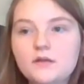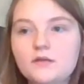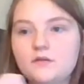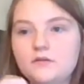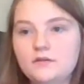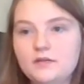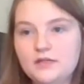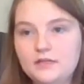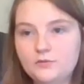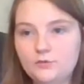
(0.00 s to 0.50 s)

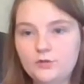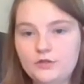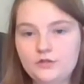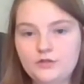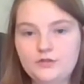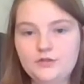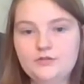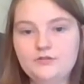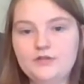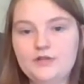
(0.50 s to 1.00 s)
liquid
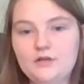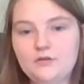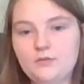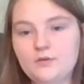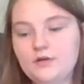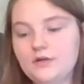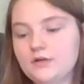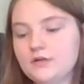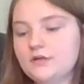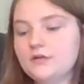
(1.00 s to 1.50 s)
glue, that'll
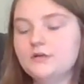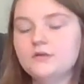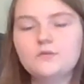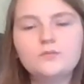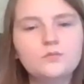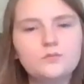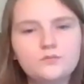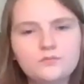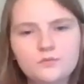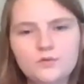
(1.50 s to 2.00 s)
work.
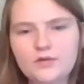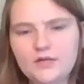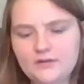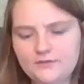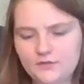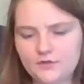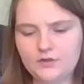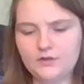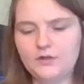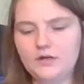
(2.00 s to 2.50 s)

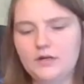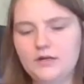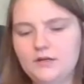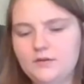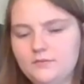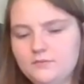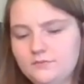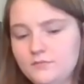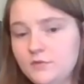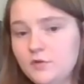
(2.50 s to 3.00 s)
Whatever
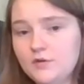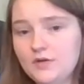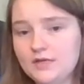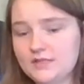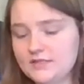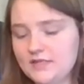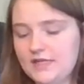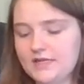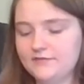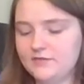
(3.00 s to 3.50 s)
you
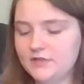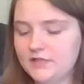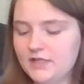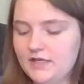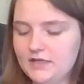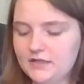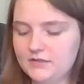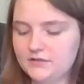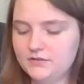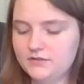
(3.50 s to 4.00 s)
guys have on
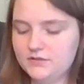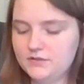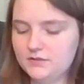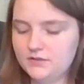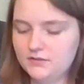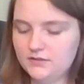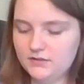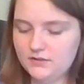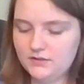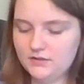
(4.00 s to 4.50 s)
hand.
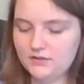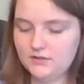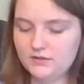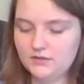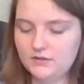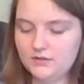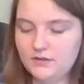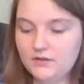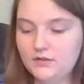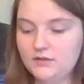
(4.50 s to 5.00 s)

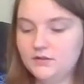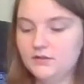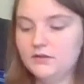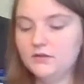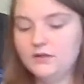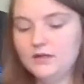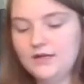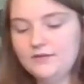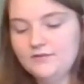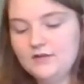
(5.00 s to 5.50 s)

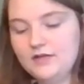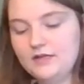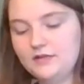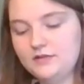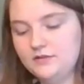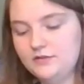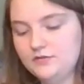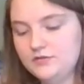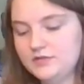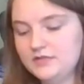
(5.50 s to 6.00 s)
I've got a
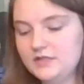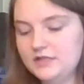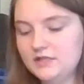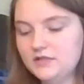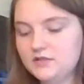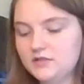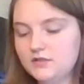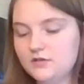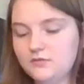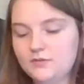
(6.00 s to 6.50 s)
glue stick,
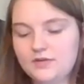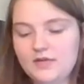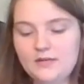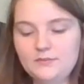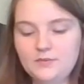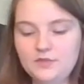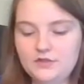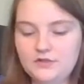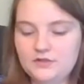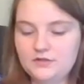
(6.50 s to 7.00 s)
so what I'm
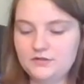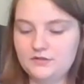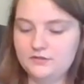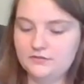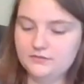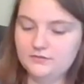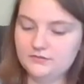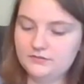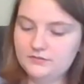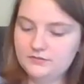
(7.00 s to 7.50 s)
going to
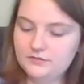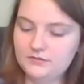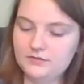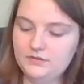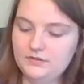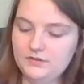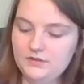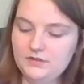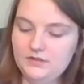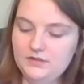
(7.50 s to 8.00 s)
do
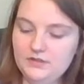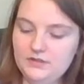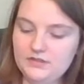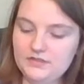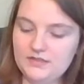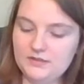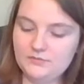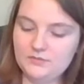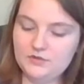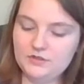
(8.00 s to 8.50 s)
is
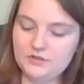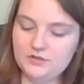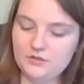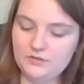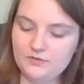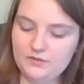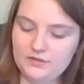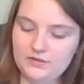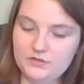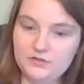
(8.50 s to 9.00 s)
I'm just
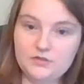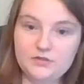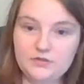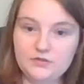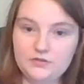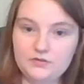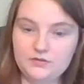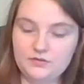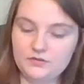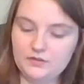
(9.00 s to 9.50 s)
going
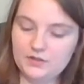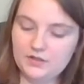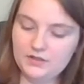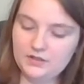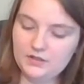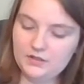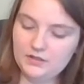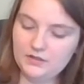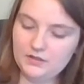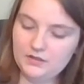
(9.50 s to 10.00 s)
to
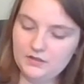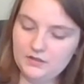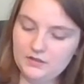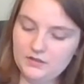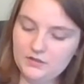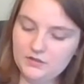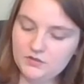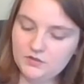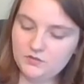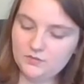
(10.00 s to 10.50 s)

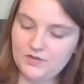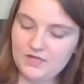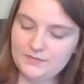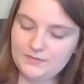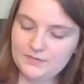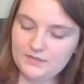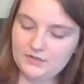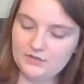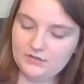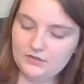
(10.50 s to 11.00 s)
swipe
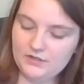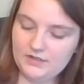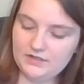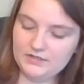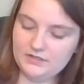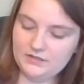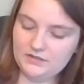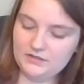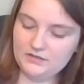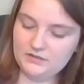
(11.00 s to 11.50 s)
it
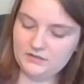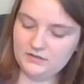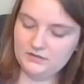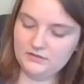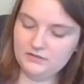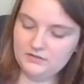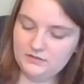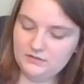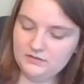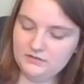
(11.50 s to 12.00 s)
across the
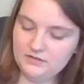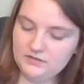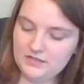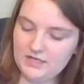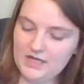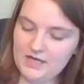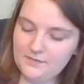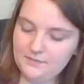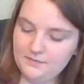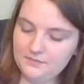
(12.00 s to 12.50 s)

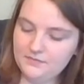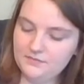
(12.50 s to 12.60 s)
top